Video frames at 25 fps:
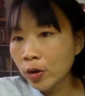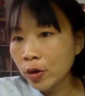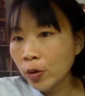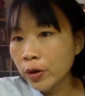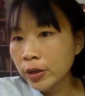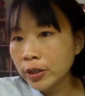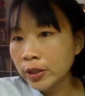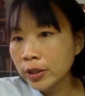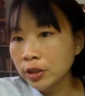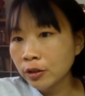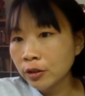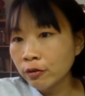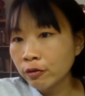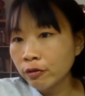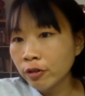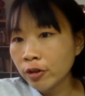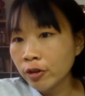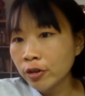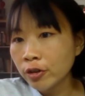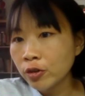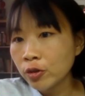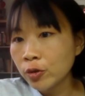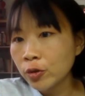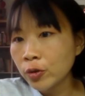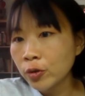question
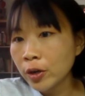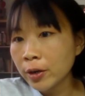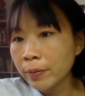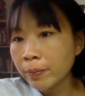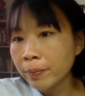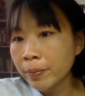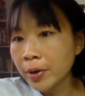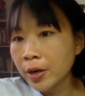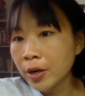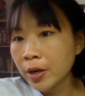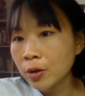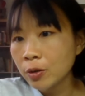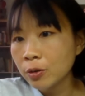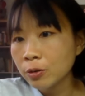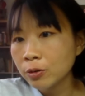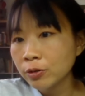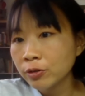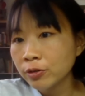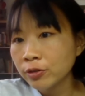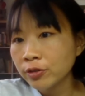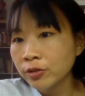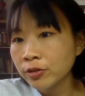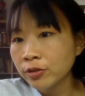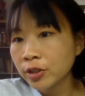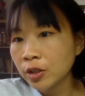for you about
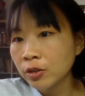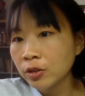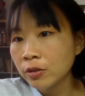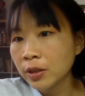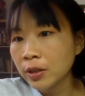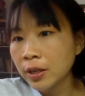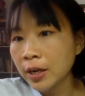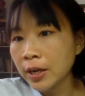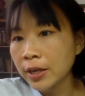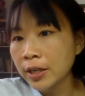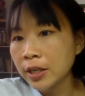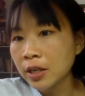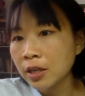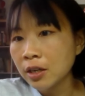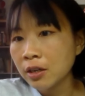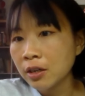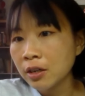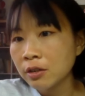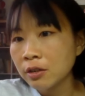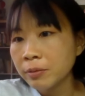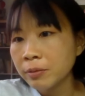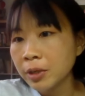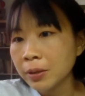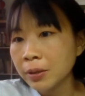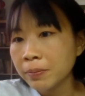circular
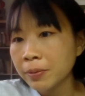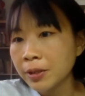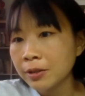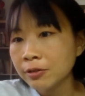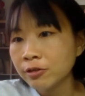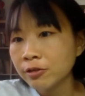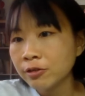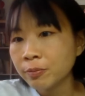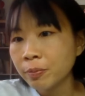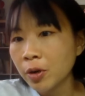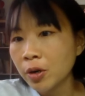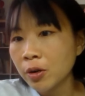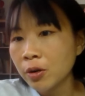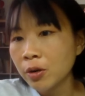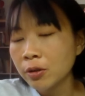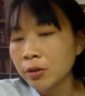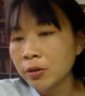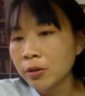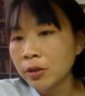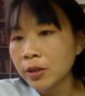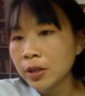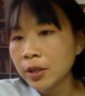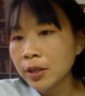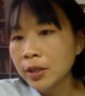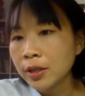economic
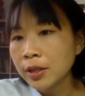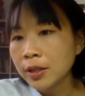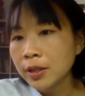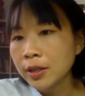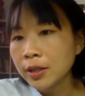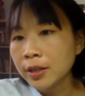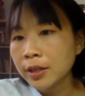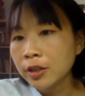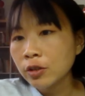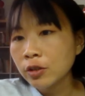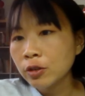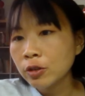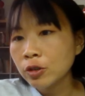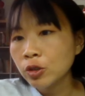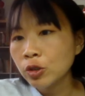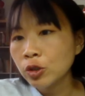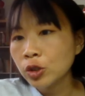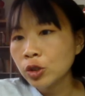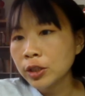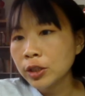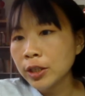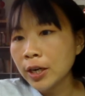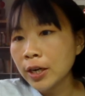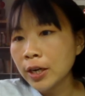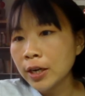principle. Like, could you
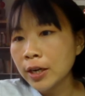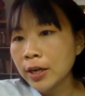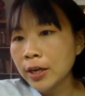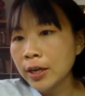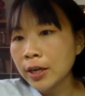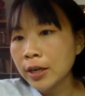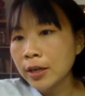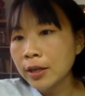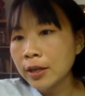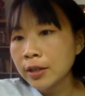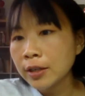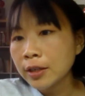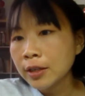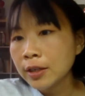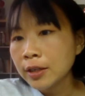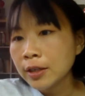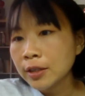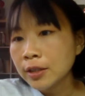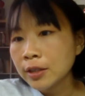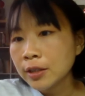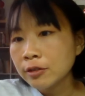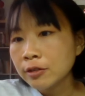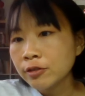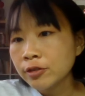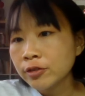share
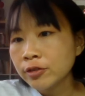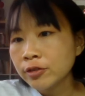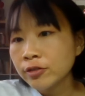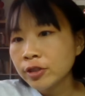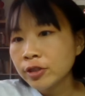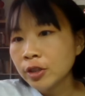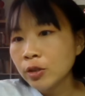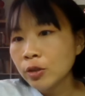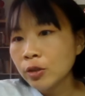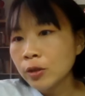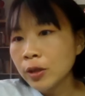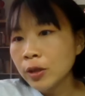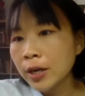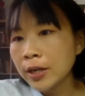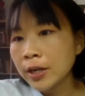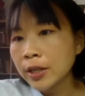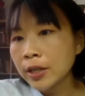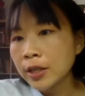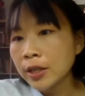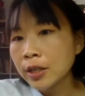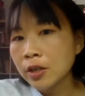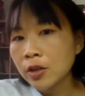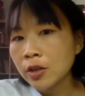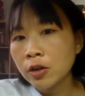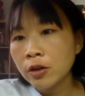the circular
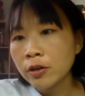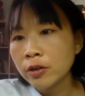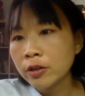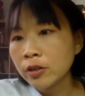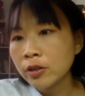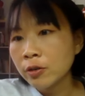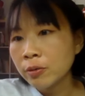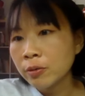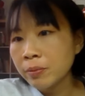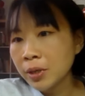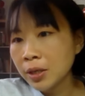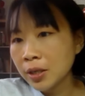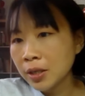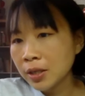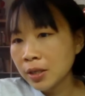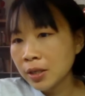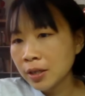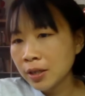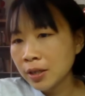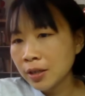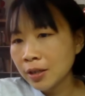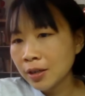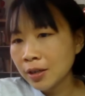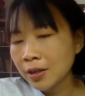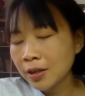
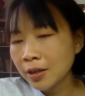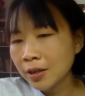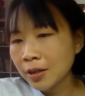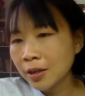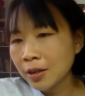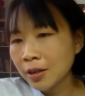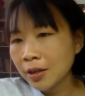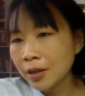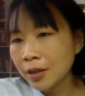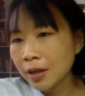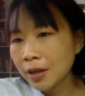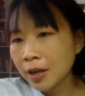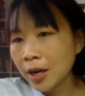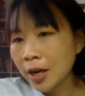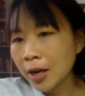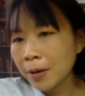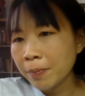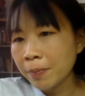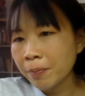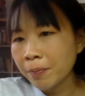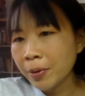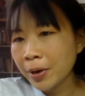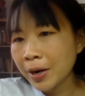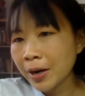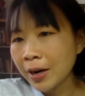economy
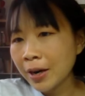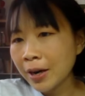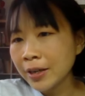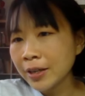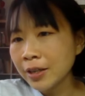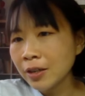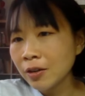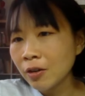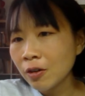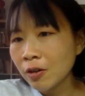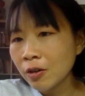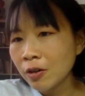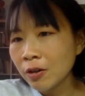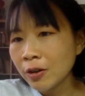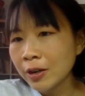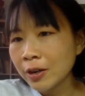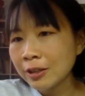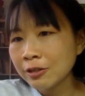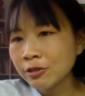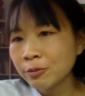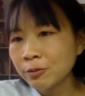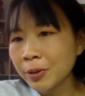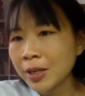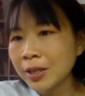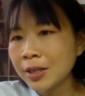apply or
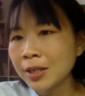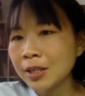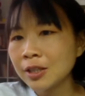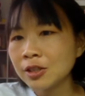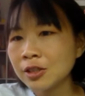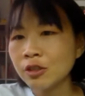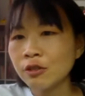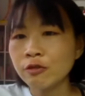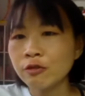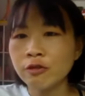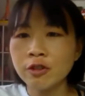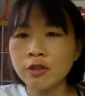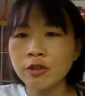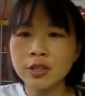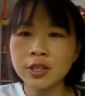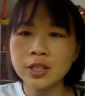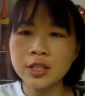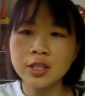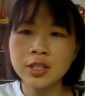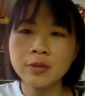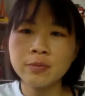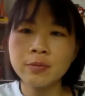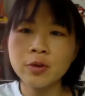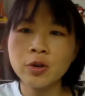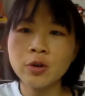explanation for
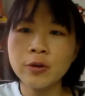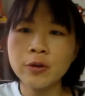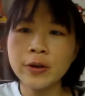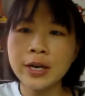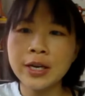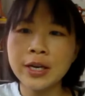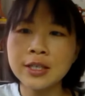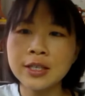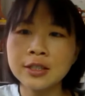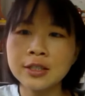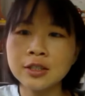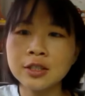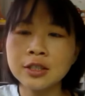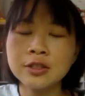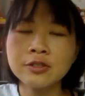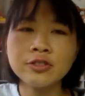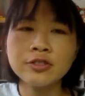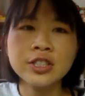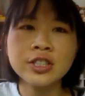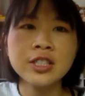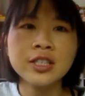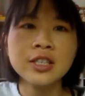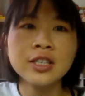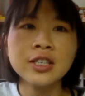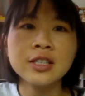renewable energy
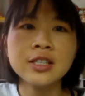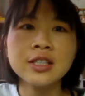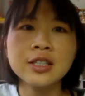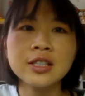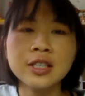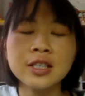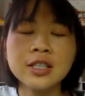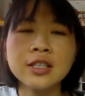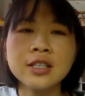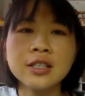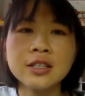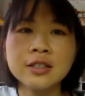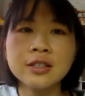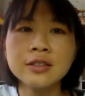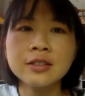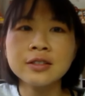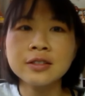security?